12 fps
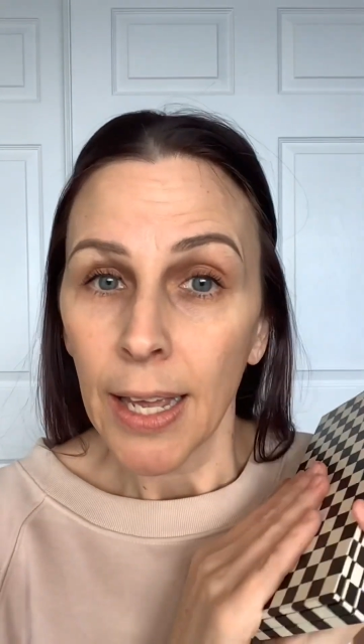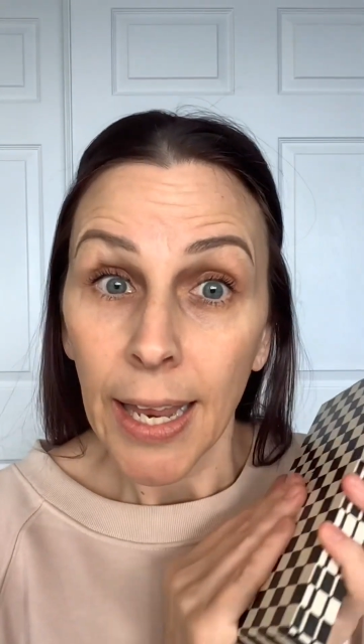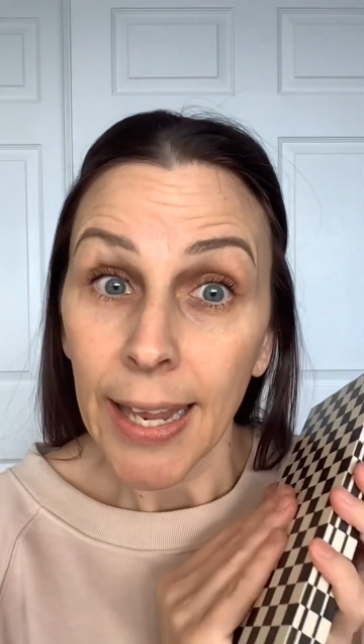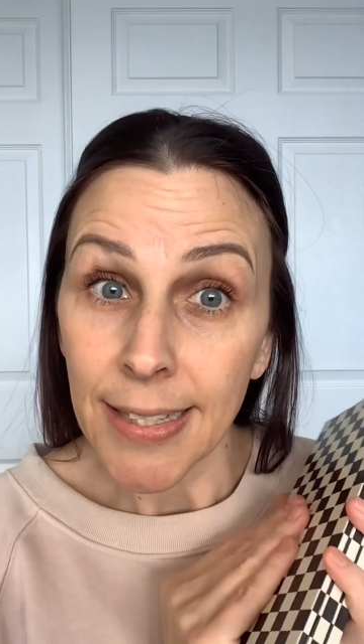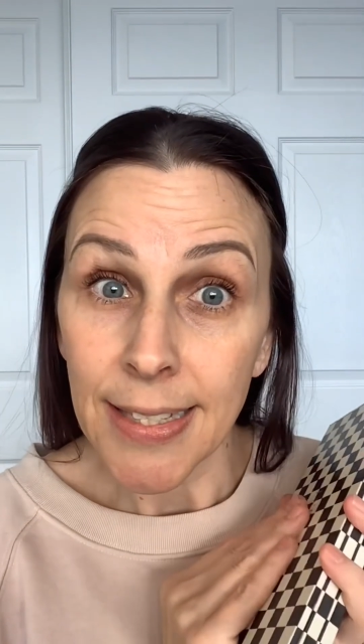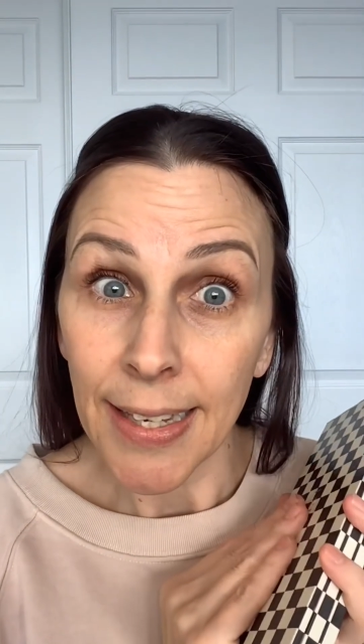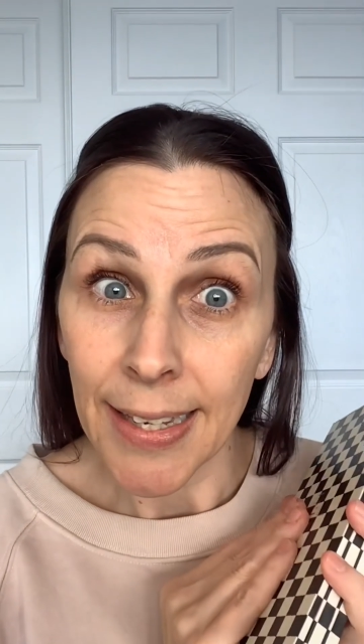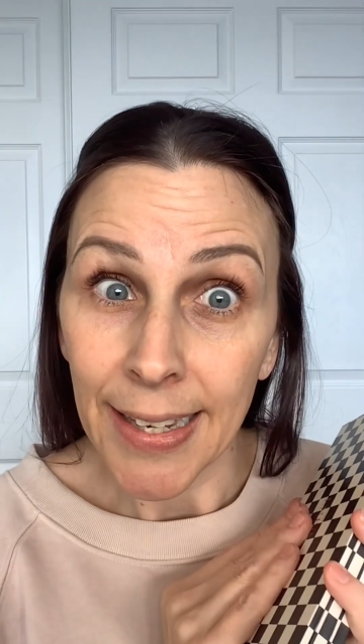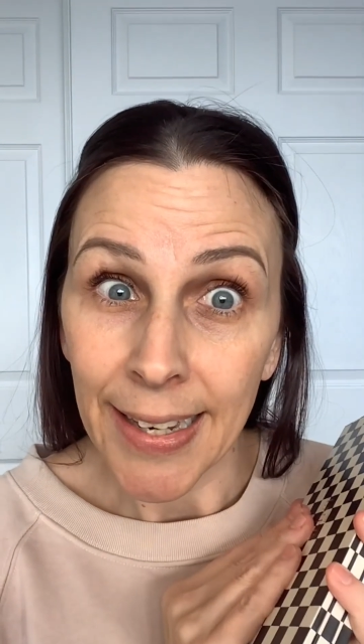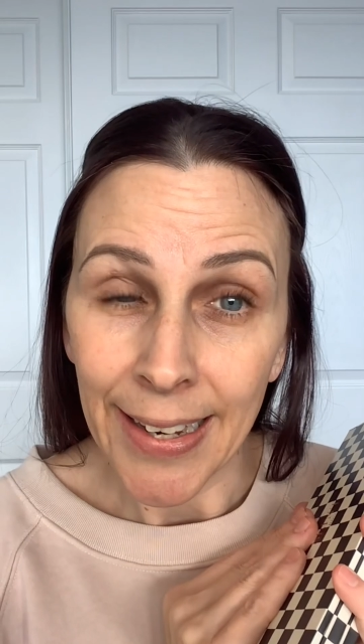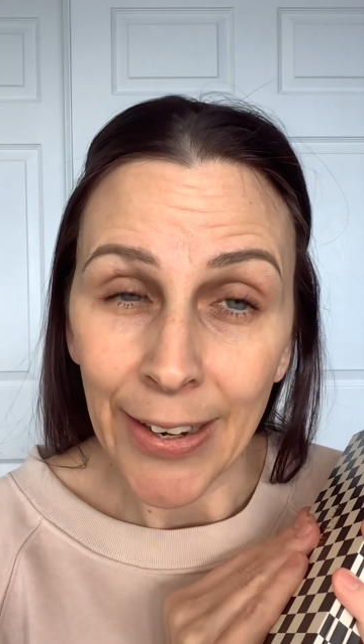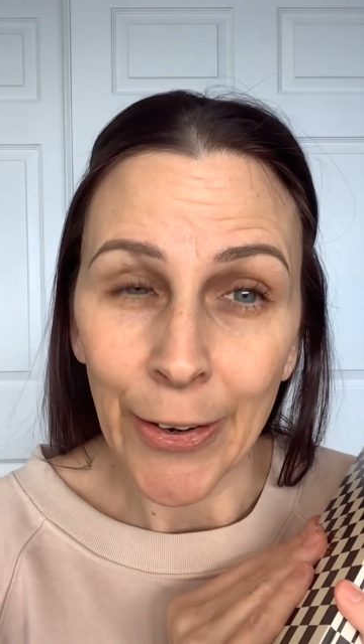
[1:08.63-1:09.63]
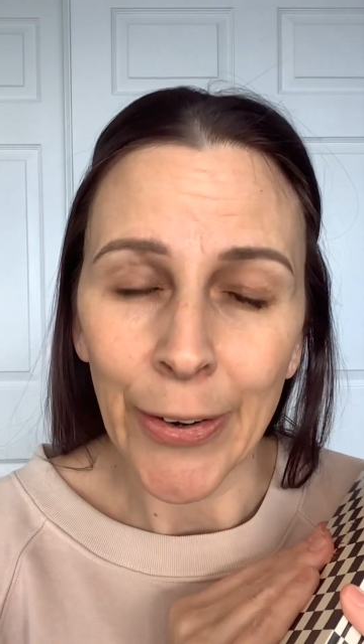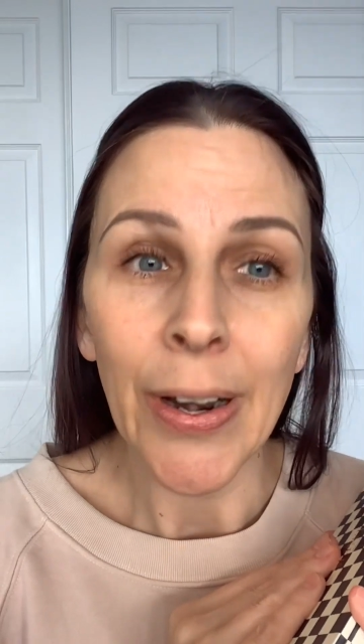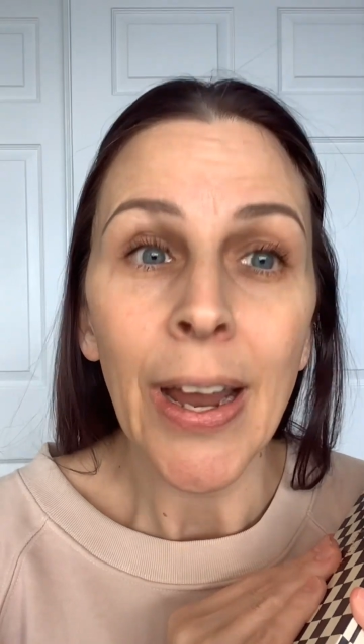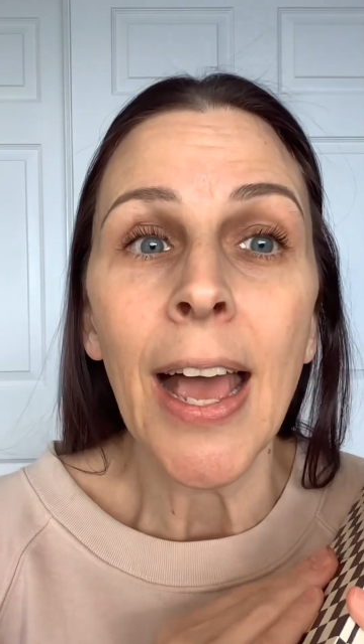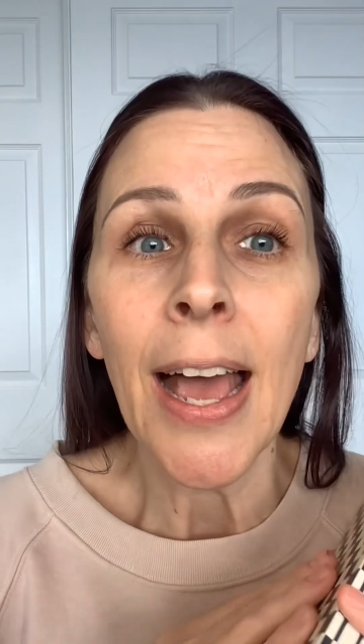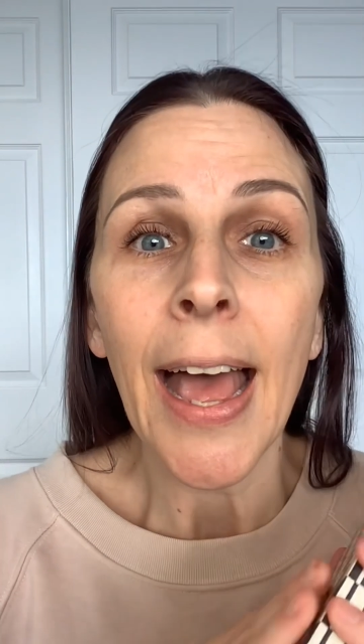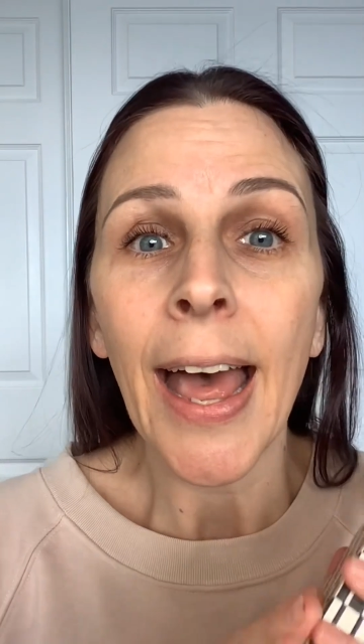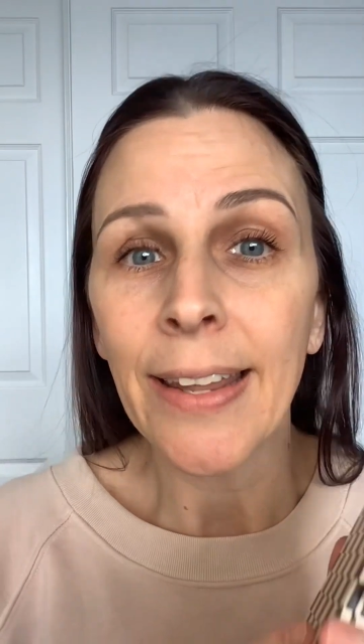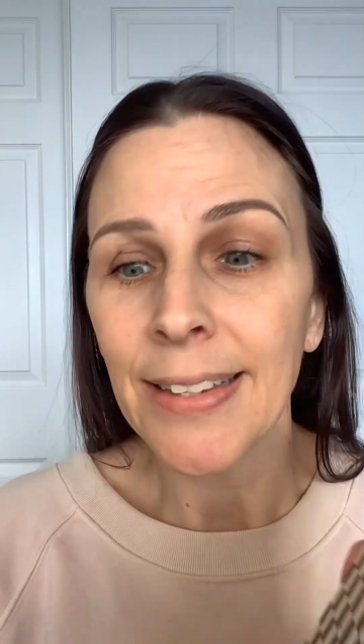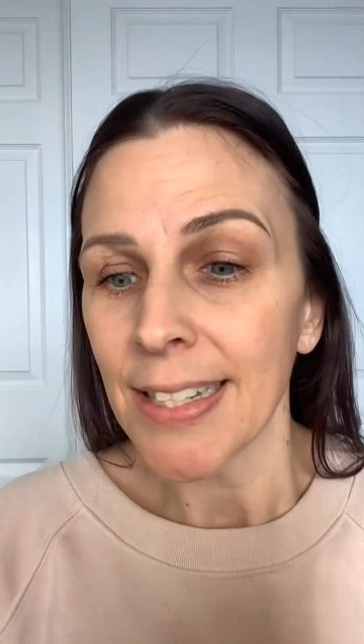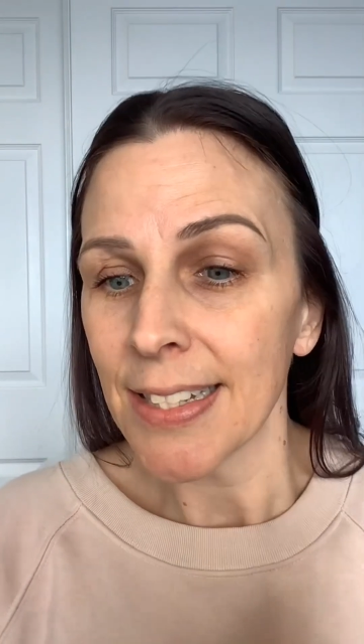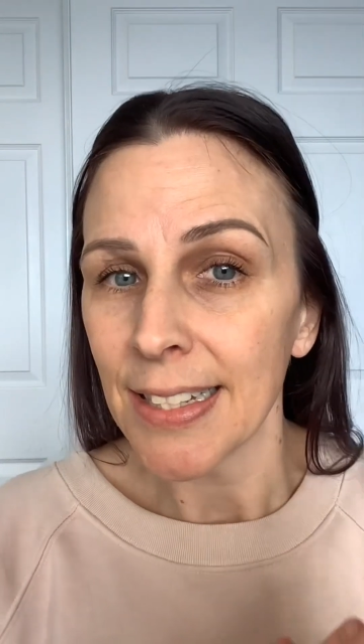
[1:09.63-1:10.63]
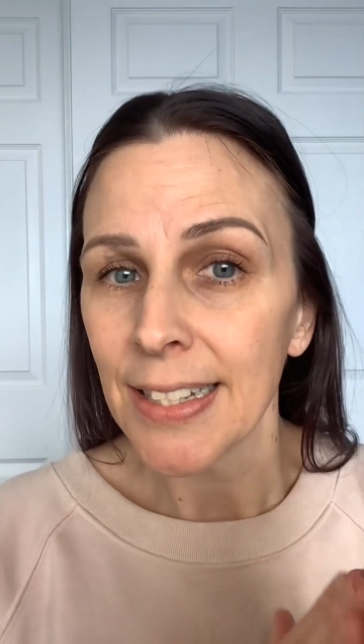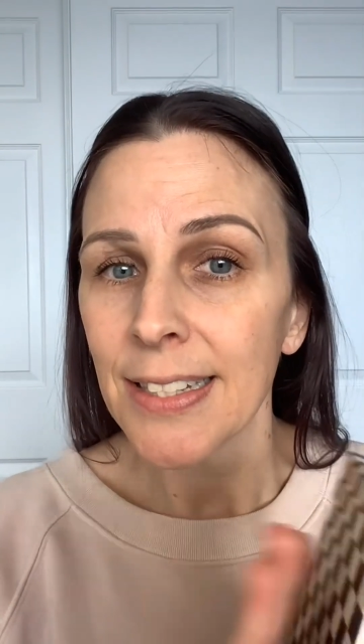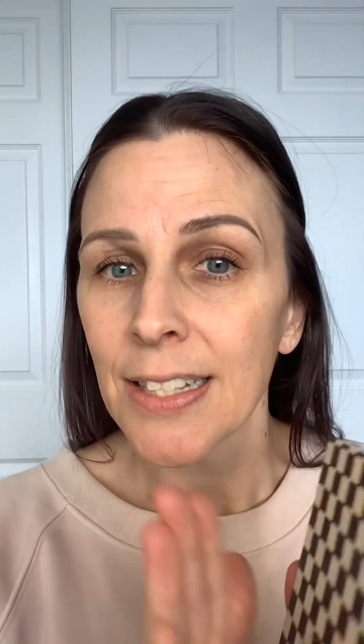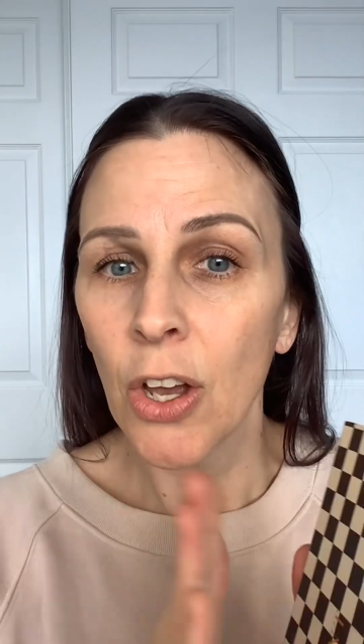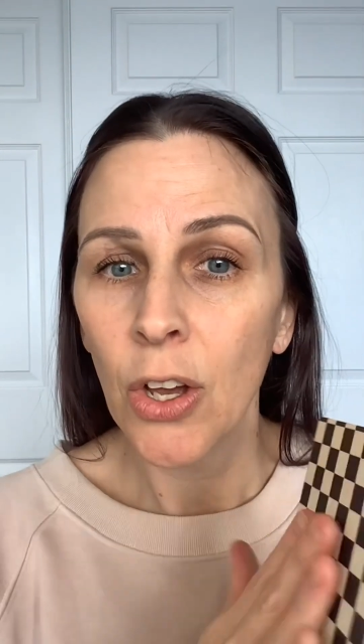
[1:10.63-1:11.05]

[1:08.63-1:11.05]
It's in here. And this is